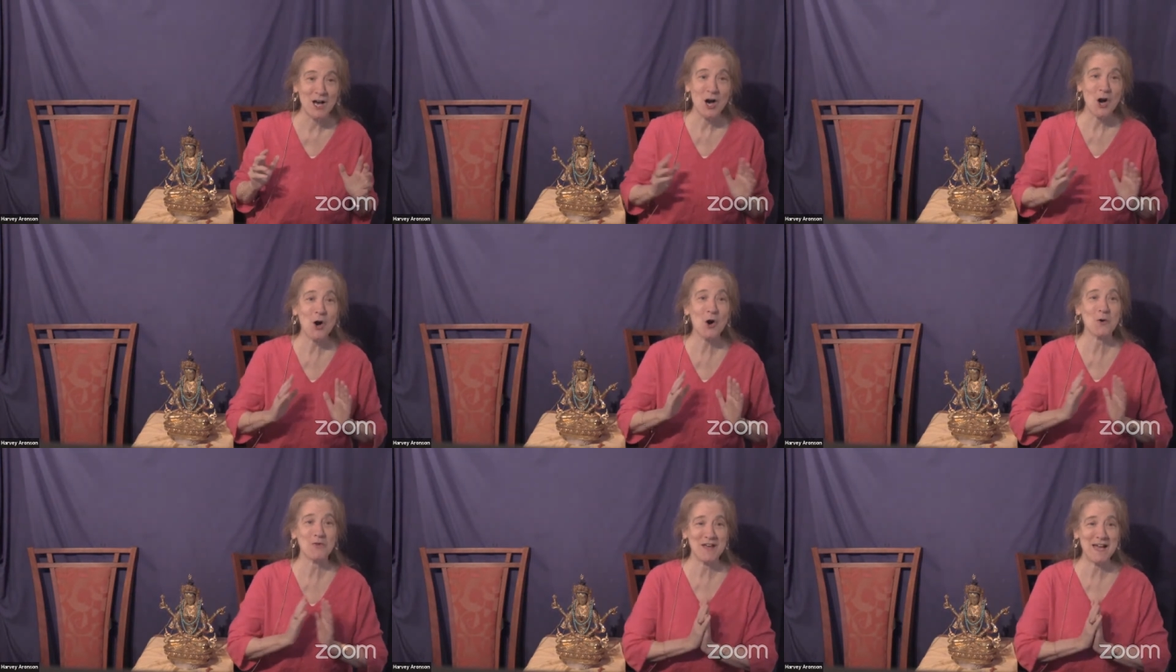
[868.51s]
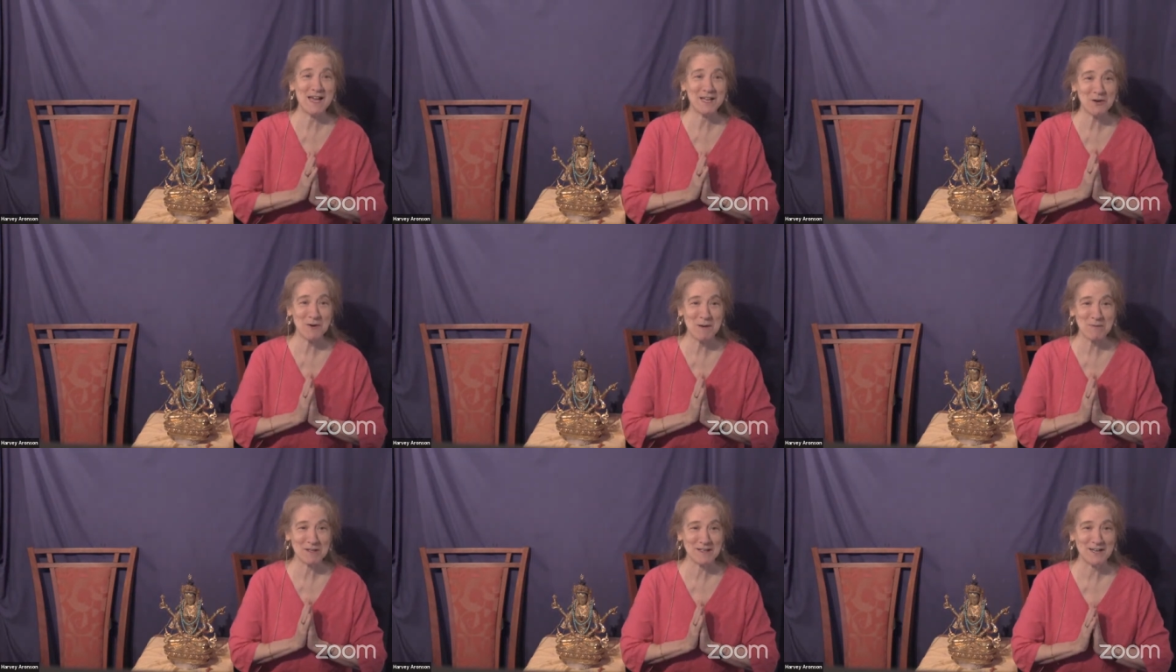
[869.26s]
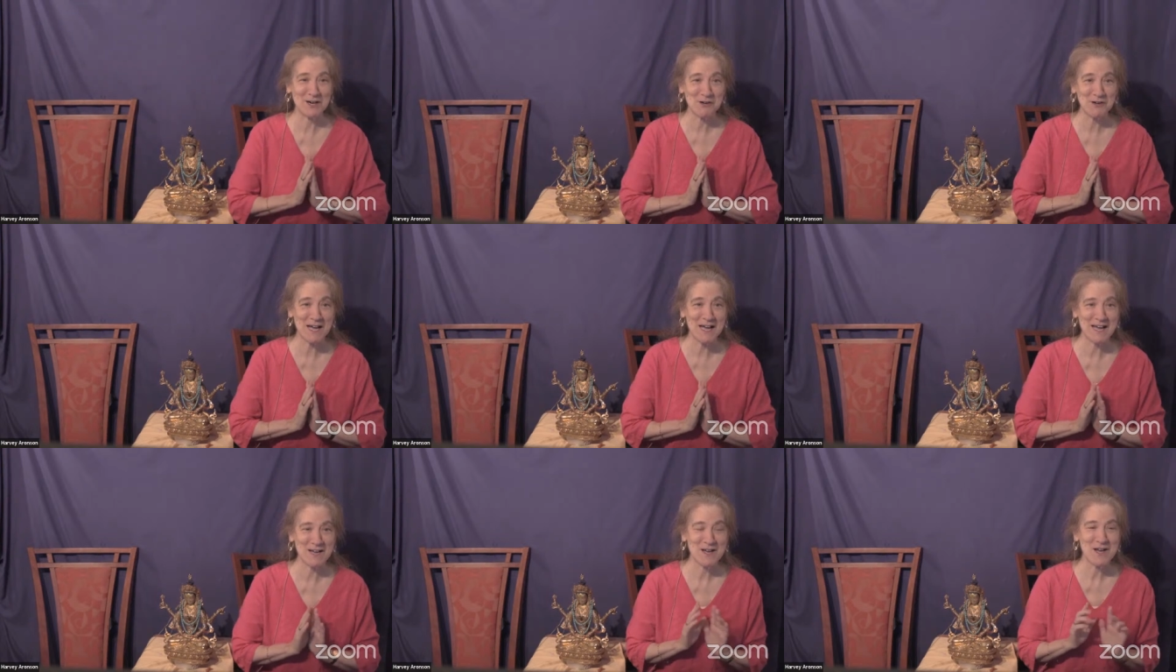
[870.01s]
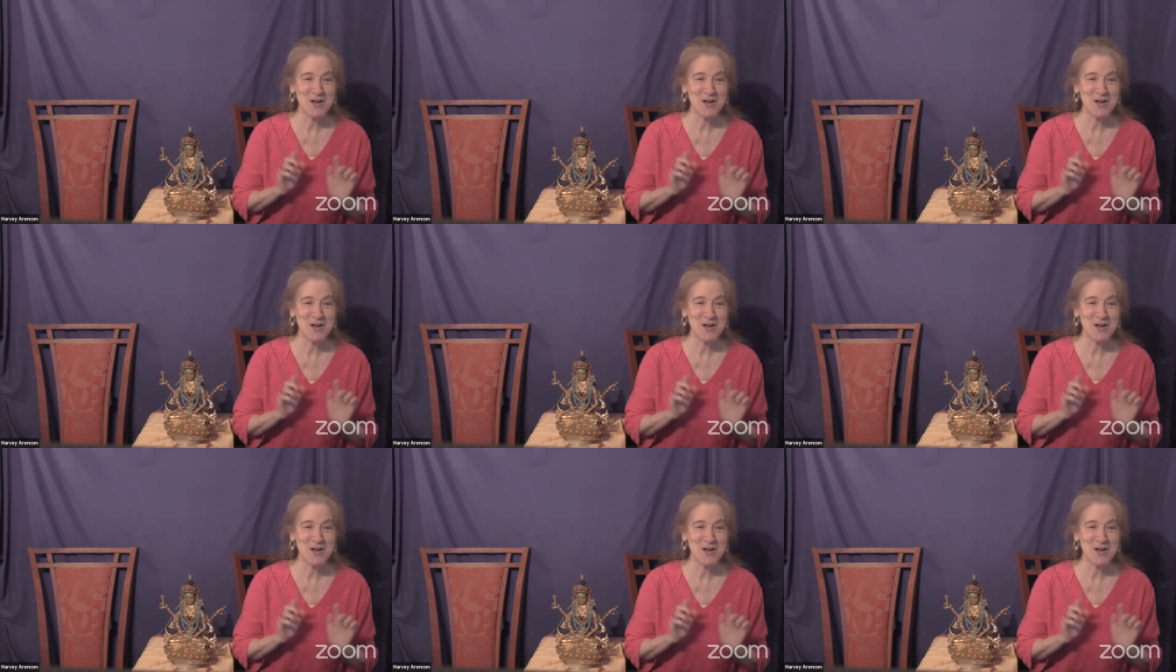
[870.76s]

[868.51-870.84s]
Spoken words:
Oh, thank you, Emily. Okay.